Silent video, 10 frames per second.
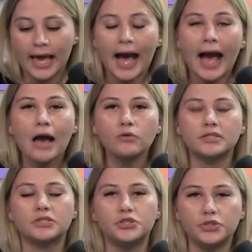How
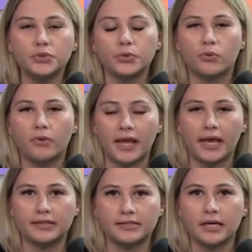did you
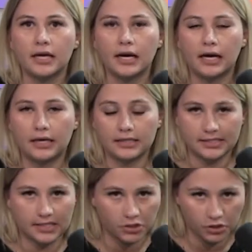create
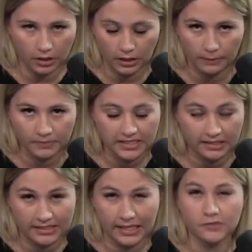such a
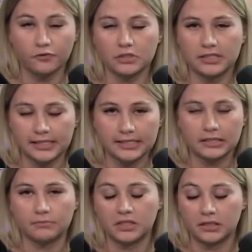successful
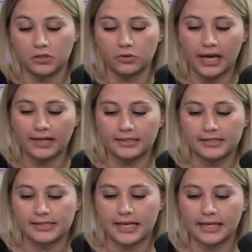system in the
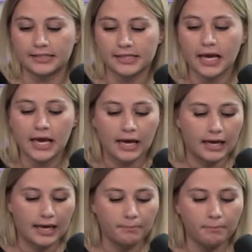United States
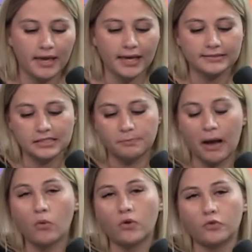and make this
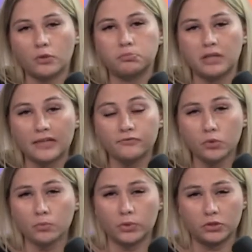powerful
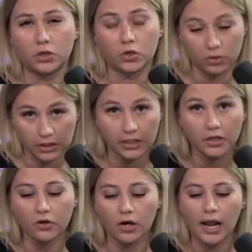platform with a
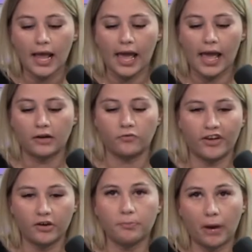clear and
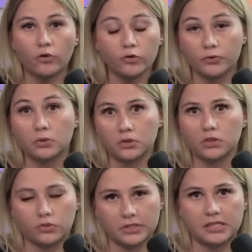very powerful
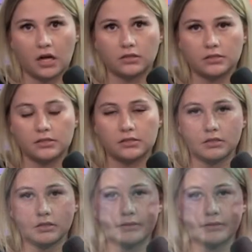results?